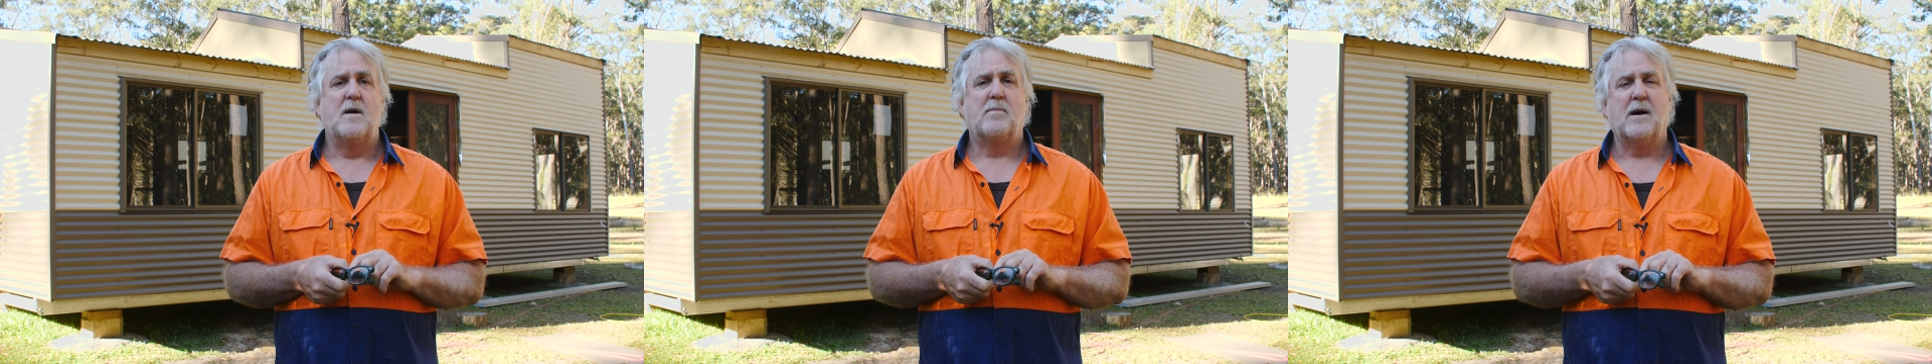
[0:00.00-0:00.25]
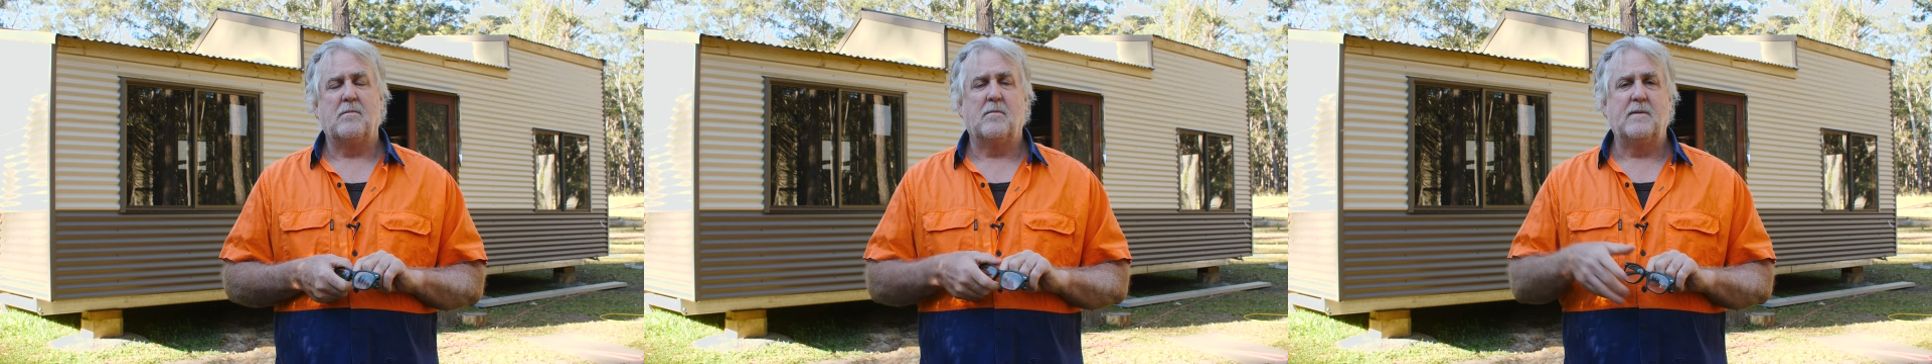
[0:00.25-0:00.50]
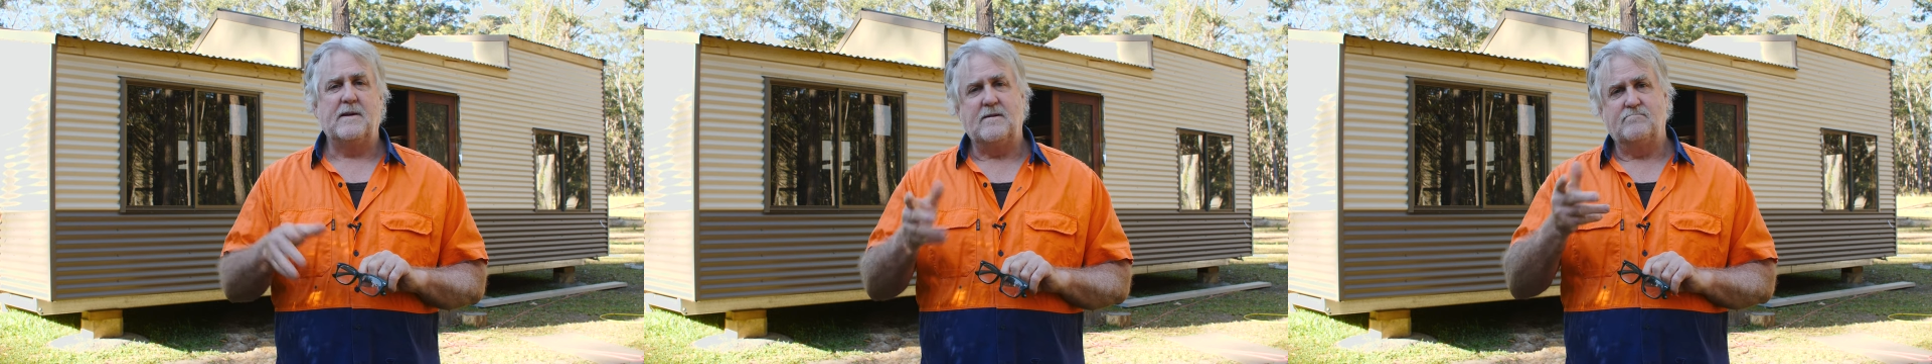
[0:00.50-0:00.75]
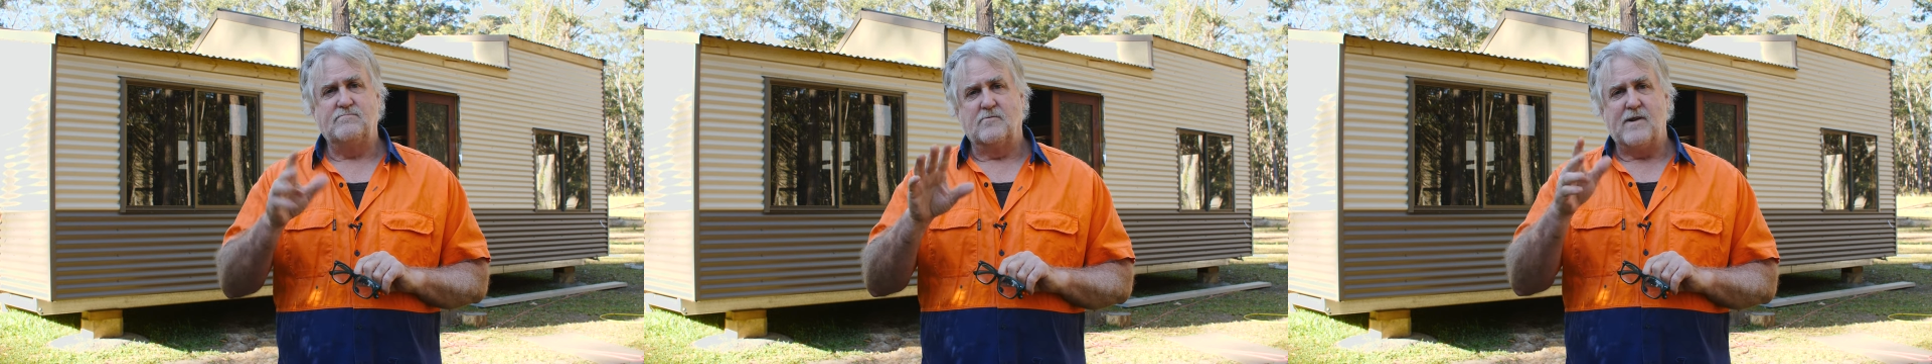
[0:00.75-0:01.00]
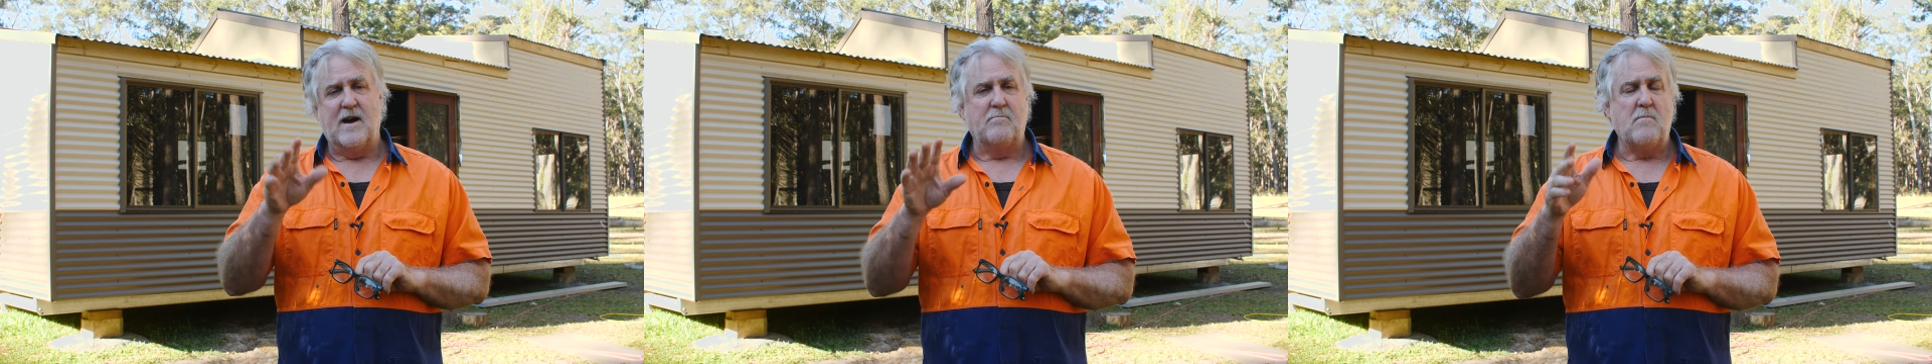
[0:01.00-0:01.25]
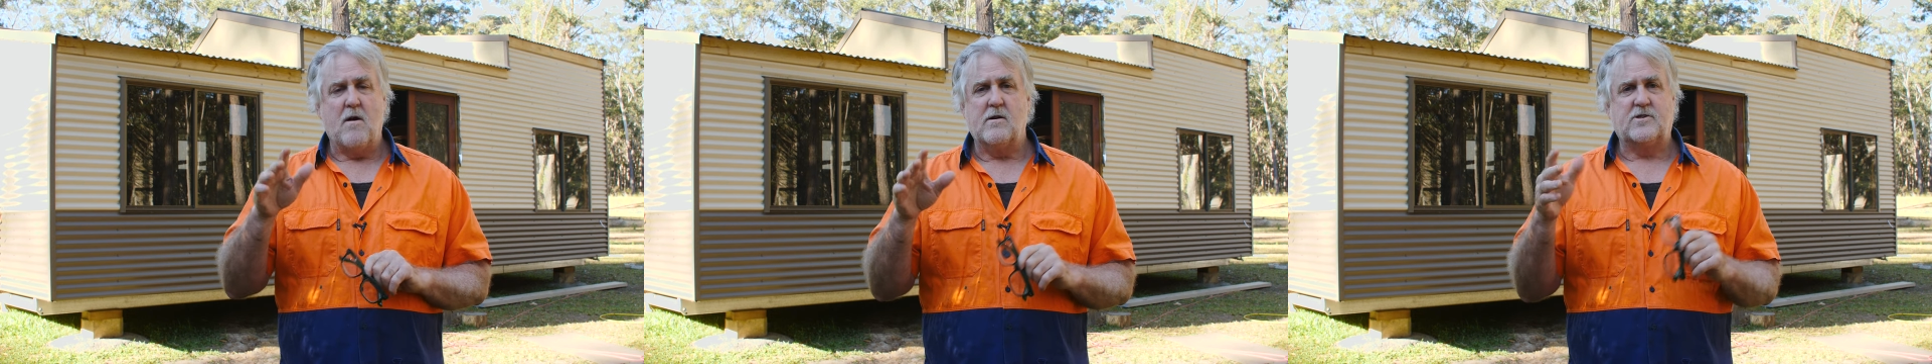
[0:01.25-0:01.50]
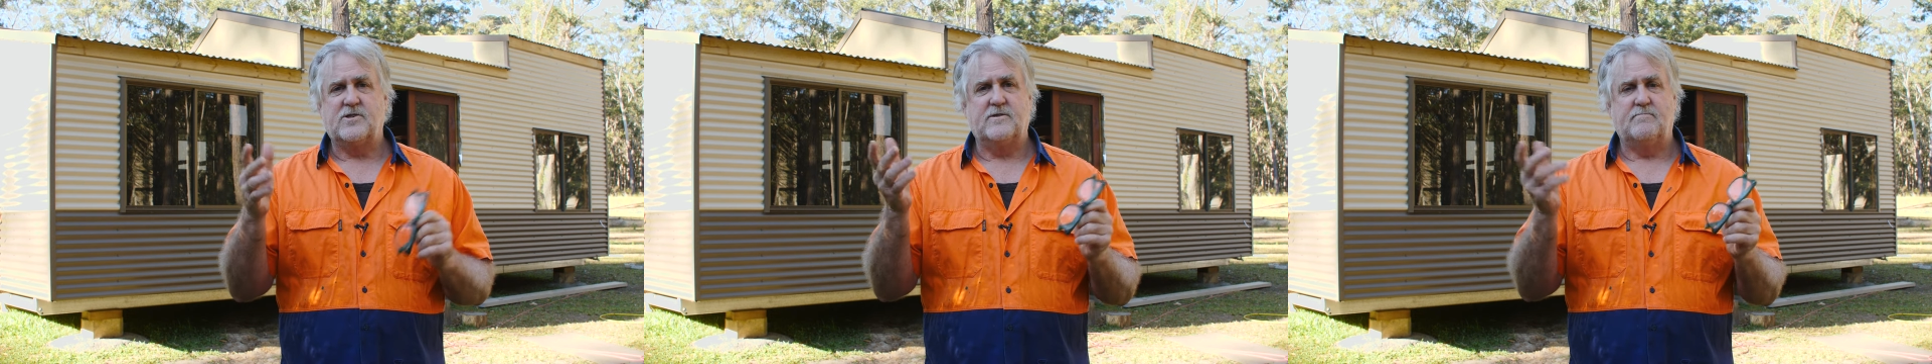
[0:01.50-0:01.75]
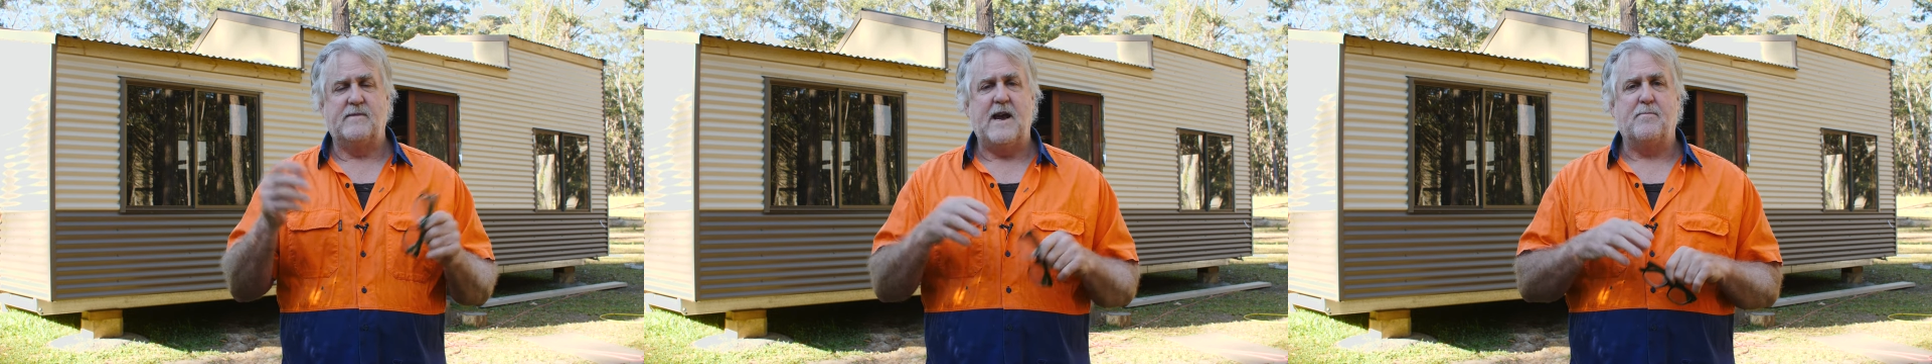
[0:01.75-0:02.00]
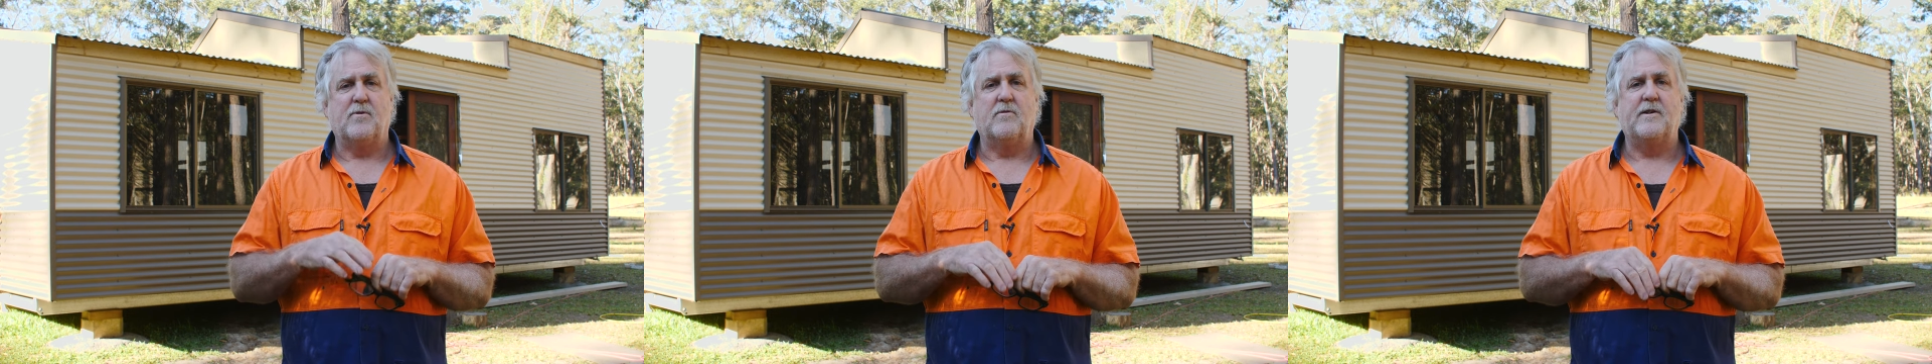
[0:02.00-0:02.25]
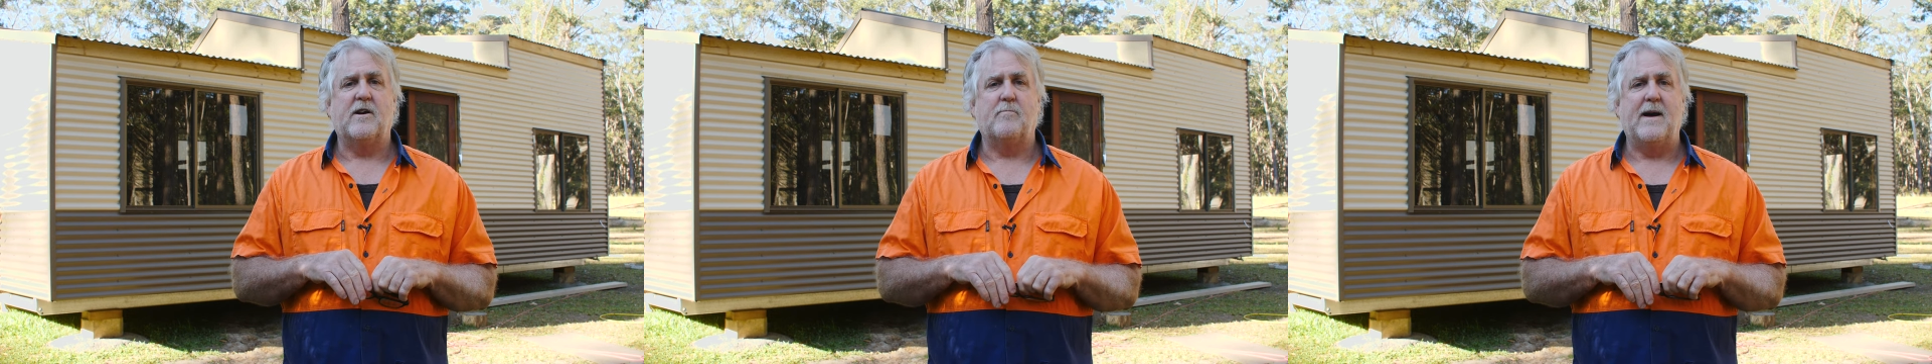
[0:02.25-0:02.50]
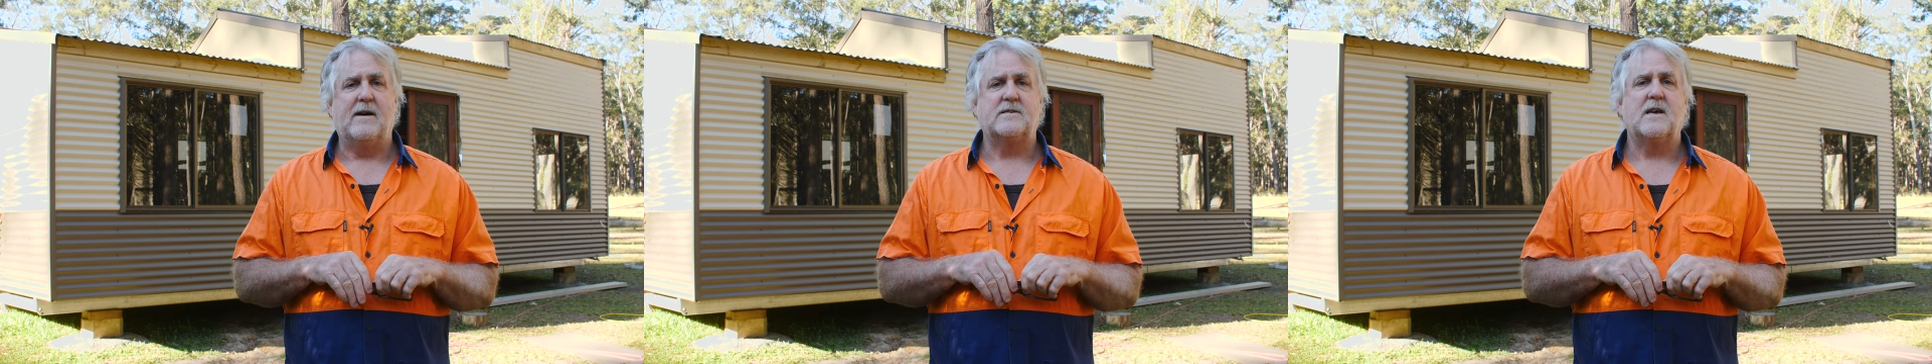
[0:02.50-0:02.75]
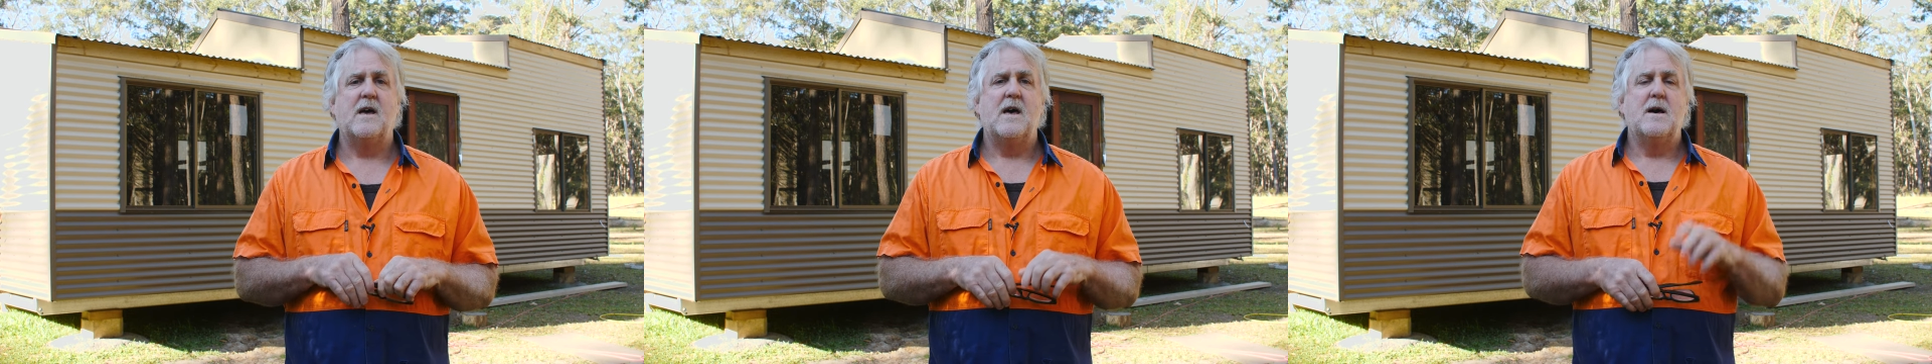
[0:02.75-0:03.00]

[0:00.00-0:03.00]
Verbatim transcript: probably around March, April, thereabouts.